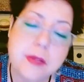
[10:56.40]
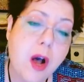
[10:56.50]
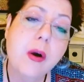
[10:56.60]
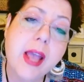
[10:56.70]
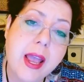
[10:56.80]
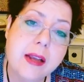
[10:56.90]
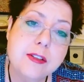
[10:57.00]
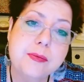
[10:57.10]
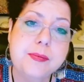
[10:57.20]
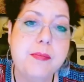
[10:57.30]
Okay,
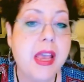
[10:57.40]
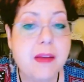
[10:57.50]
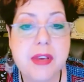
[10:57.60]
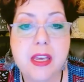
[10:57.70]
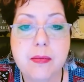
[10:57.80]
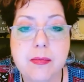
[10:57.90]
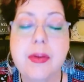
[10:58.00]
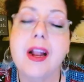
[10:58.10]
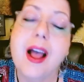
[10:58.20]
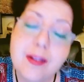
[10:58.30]
maybe,
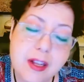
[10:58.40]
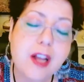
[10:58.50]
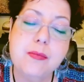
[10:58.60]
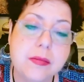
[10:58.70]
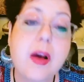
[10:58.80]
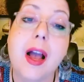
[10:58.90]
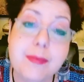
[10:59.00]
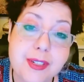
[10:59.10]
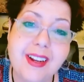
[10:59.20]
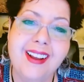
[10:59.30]
but I'm
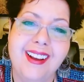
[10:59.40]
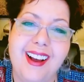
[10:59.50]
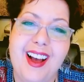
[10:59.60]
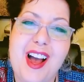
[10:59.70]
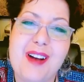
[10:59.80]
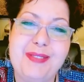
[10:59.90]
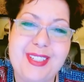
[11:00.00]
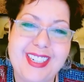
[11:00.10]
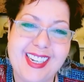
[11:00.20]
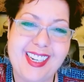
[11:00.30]

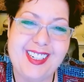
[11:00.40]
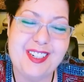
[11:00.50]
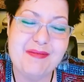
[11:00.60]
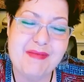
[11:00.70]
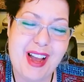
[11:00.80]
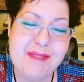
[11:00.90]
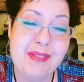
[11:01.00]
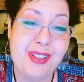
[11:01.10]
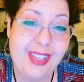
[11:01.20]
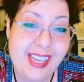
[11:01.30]
sticking to my
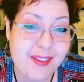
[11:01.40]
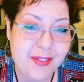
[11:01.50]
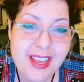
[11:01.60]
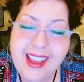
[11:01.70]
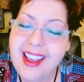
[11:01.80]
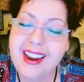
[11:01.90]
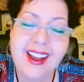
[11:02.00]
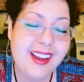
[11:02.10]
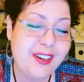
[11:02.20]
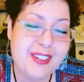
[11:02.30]
belief, and
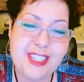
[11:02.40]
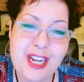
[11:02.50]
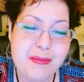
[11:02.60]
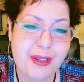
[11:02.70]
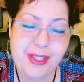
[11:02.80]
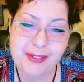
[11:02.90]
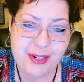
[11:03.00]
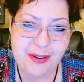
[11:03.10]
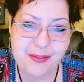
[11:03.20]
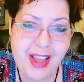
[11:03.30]
I understand beliefs
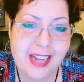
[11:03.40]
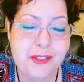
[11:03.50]
aren't facts,